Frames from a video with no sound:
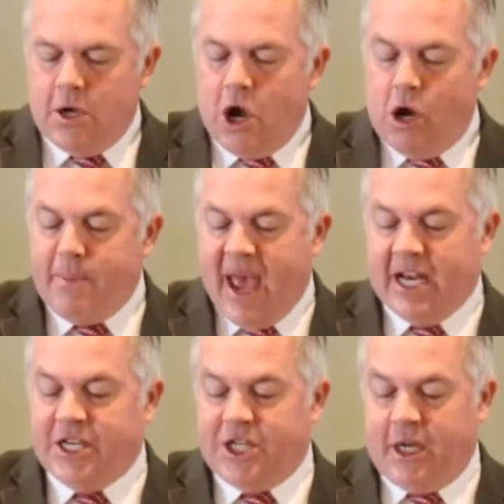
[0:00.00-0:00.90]
No
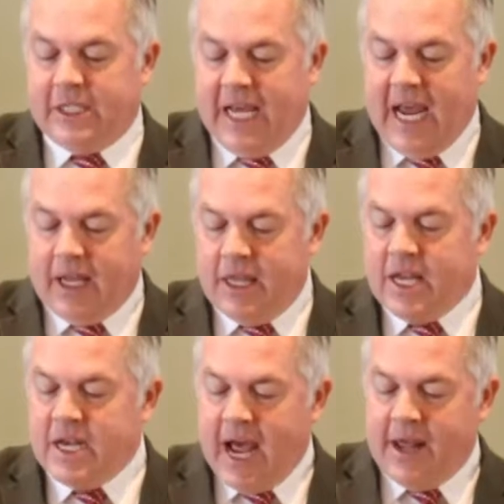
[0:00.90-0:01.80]
man shall take
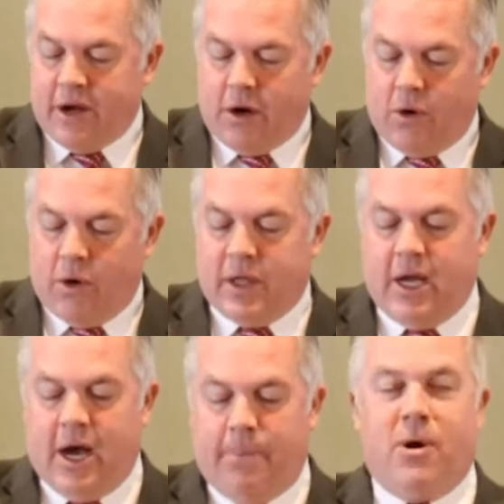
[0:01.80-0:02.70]
the nether or
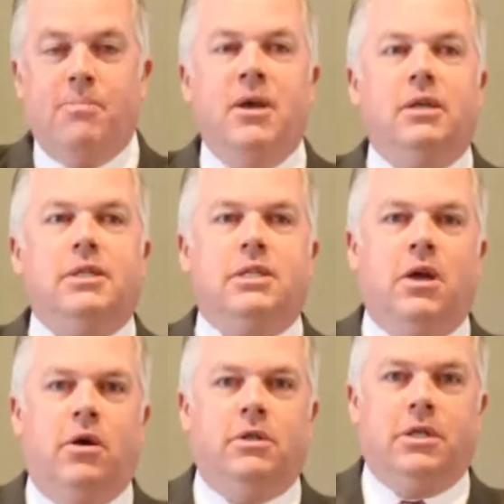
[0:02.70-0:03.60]
the upper
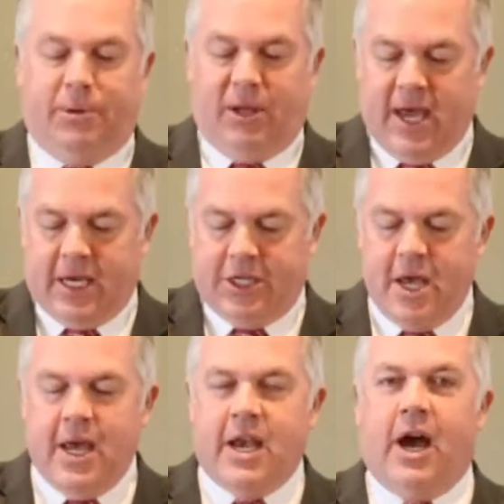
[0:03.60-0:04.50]
millstone to pledge.
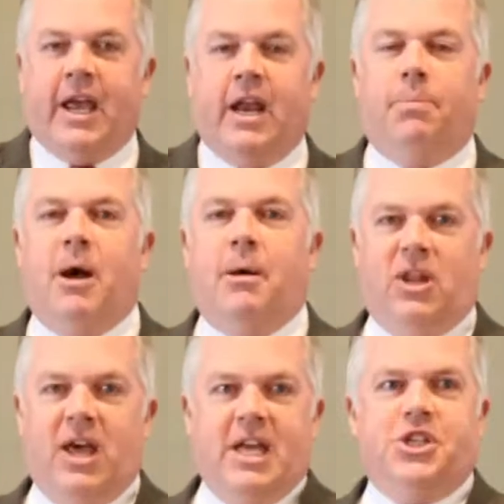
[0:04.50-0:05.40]
Now, again, a, a
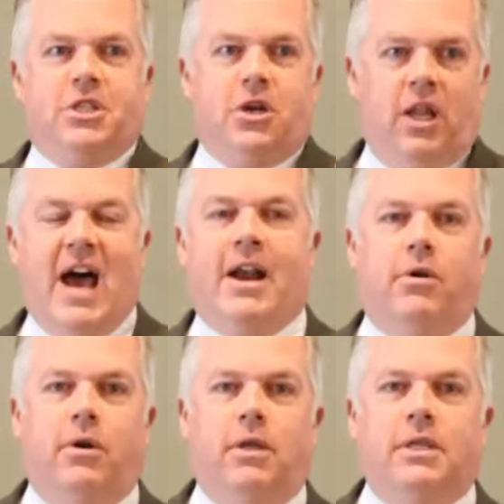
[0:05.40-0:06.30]
pledge is
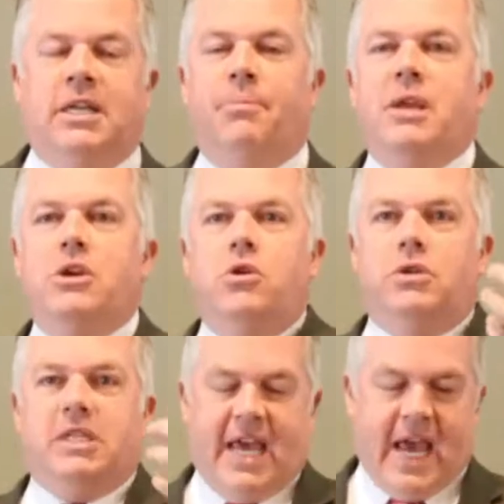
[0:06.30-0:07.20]
collateral, it's something you
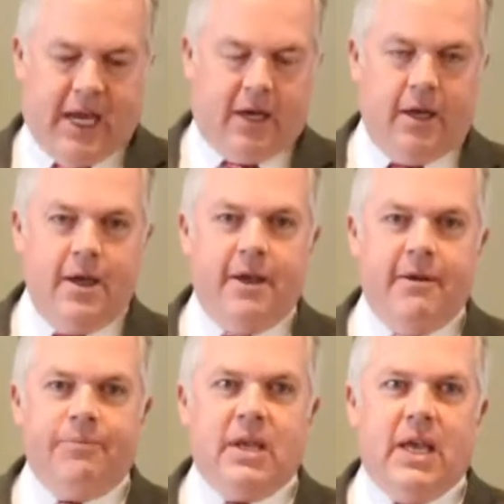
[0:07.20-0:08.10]
take
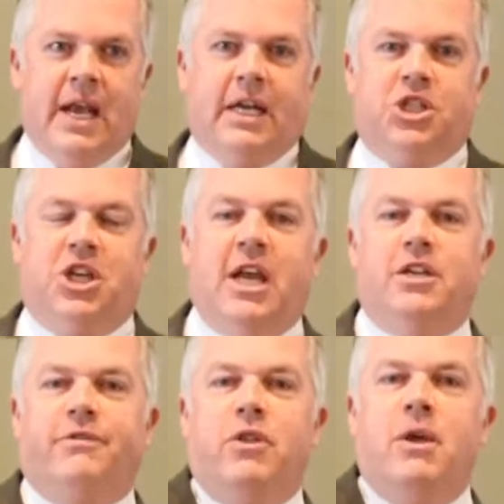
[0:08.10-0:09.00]
in
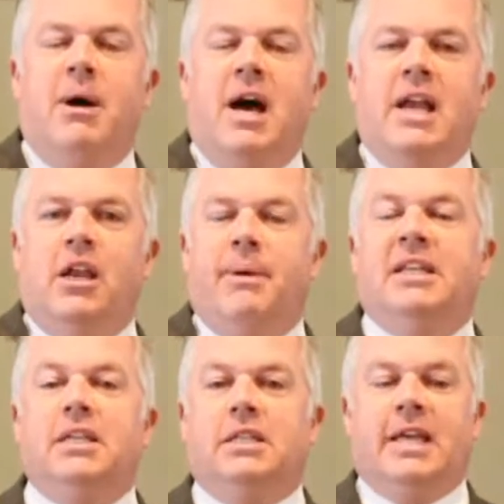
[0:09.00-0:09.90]
exchange for the money. You
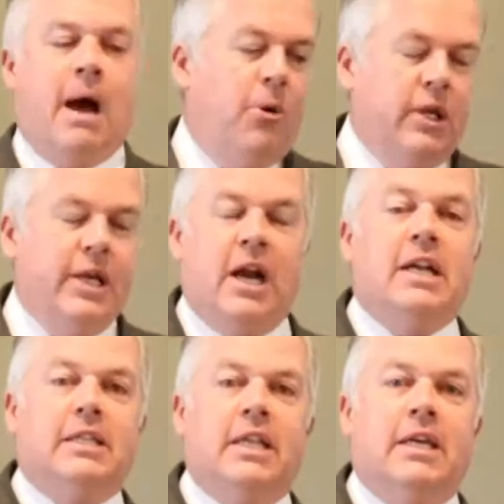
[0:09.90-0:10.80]
basically say, I'm holding
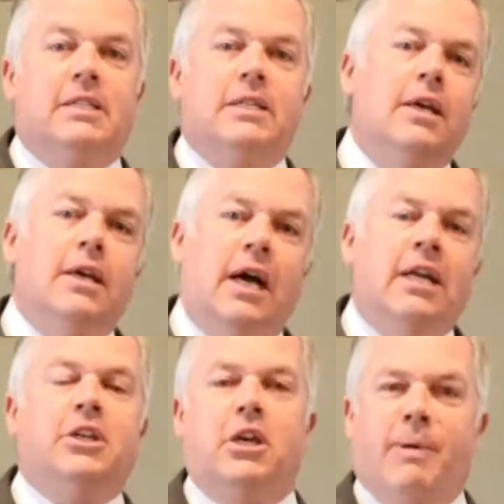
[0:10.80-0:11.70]
on to this
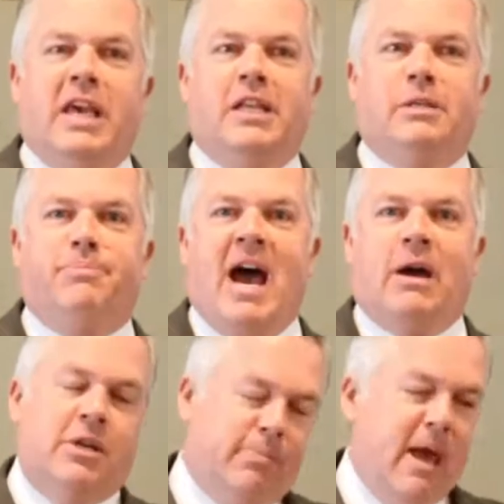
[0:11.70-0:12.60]
until you pay this
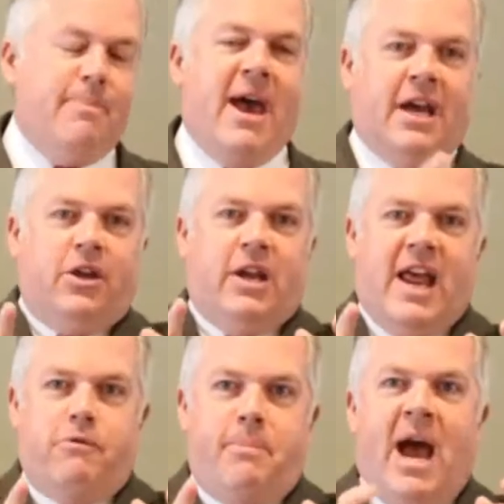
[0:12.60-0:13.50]
back. Once you pay it back, you can
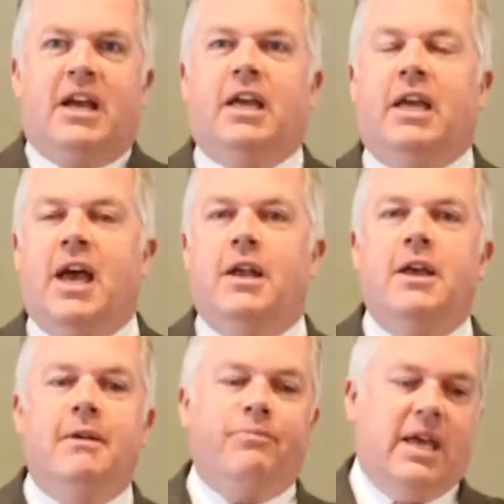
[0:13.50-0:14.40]
have it back again.
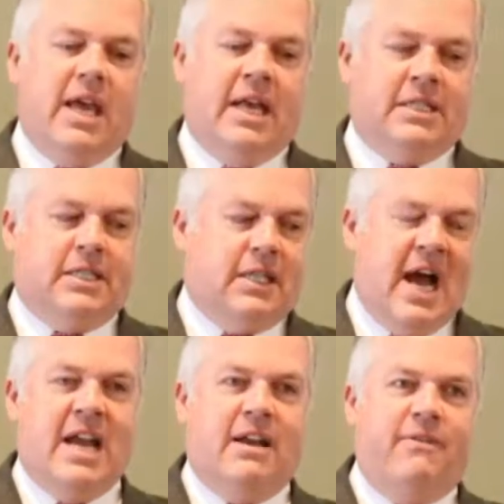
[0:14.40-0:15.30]
It's
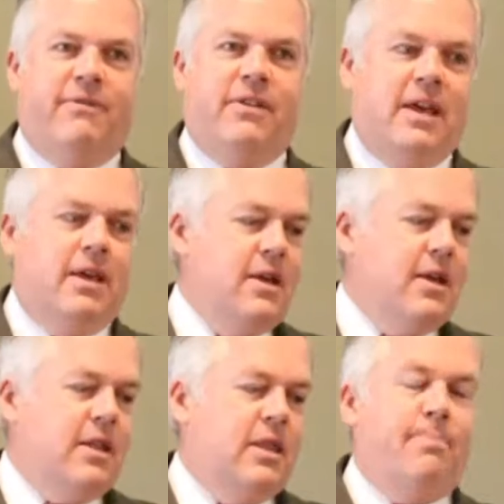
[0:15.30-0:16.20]
kind of the,
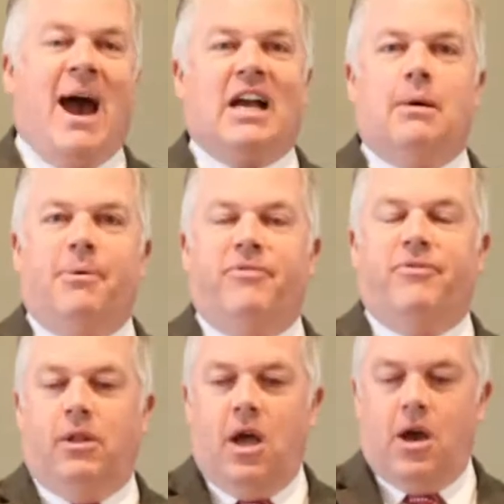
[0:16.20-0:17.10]
the backup
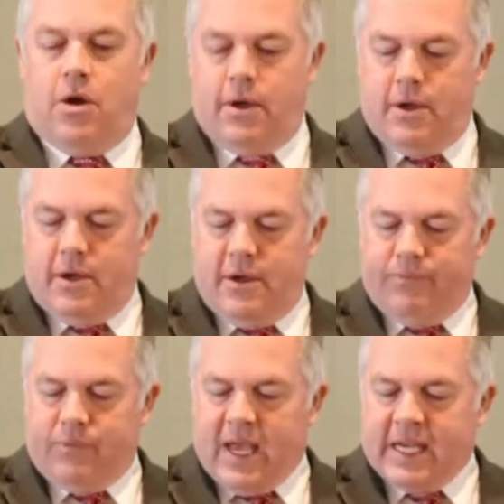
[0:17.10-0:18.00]
of the loan.
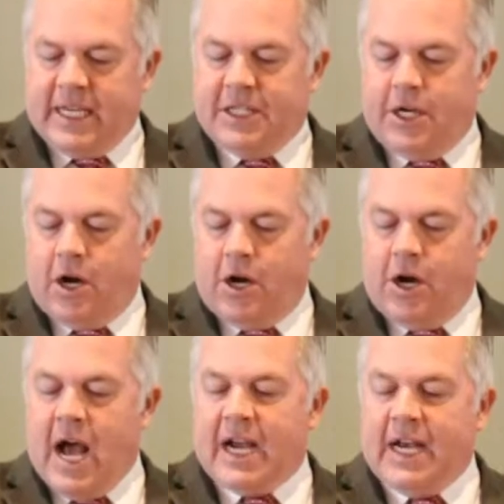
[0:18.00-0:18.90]
It says here,
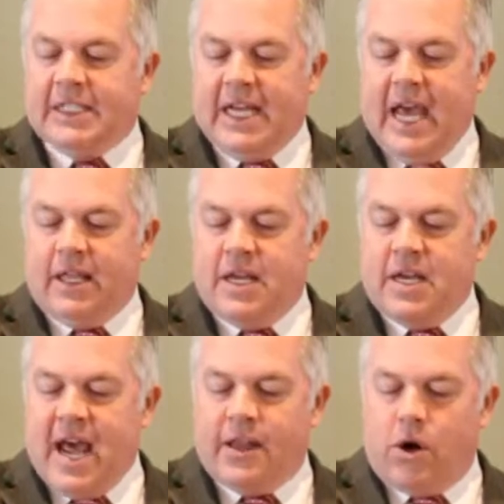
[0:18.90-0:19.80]
you're not going to take the
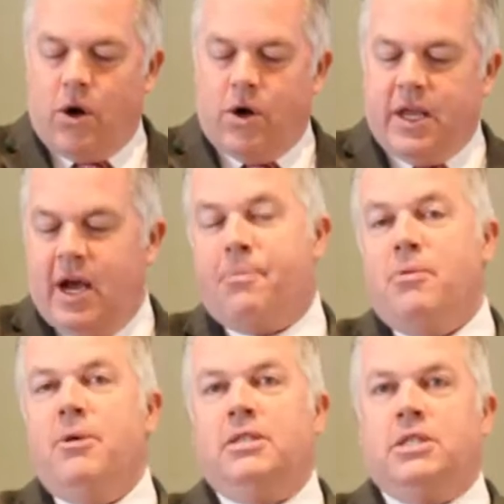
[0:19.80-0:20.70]
nether or the
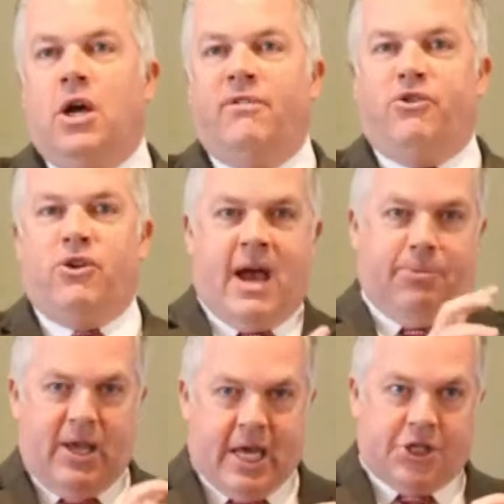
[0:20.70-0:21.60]
upper millstone for
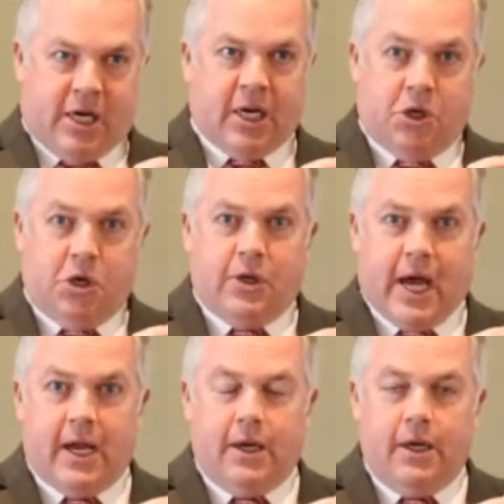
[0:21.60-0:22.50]
that pledge. You're not going to do
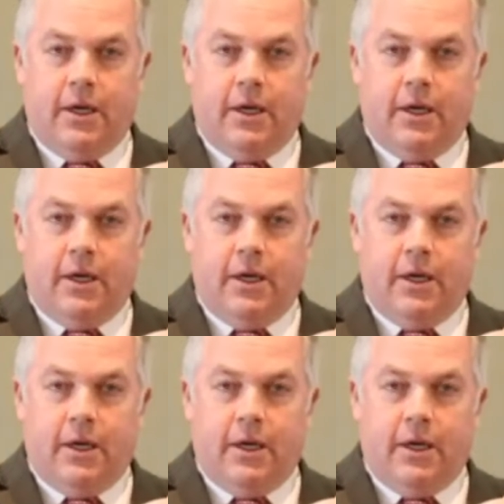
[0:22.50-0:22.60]
that.